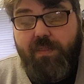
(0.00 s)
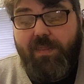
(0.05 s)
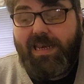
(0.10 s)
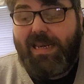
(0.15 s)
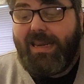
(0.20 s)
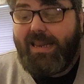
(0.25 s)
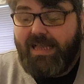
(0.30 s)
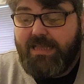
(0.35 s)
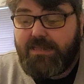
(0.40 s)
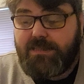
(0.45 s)
of the
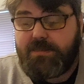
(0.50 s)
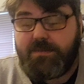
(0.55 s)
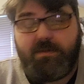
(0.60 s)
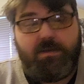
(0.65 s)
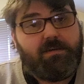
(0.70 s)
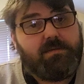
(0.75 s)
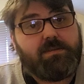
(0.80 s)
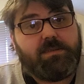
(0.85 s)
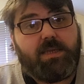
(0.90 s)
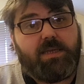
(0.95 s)
lesser
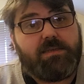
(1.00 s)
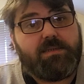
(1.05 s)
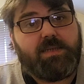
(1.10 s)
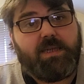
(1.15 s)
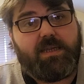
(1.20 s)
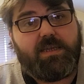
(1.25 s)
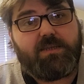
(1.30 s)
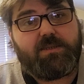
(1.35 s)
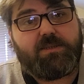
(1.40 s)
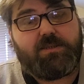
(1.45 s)
known
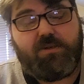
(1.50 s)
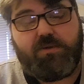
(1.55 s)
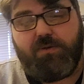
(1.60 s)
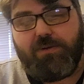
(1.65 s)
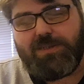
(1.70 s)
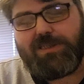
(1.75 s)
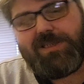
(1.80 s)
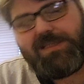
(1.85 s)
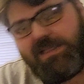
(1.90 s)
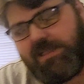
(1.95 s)
Titanic
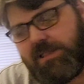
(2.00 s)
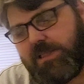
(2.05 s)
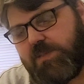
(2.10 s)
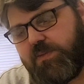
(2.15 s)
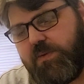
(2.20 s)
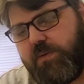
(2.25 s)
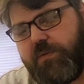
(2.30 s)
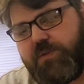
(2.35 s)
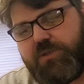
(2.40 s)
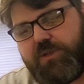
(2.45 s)
stories, and this is
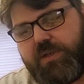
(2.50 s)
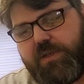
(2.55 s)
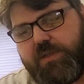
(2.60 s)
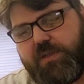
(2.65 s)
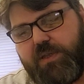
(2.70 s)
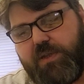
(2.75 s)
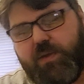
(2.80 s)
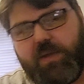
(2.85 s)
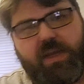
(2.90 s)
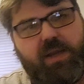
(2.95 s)
what we're trying
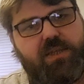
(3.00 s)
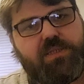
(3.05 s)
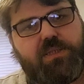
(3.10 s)
to do here.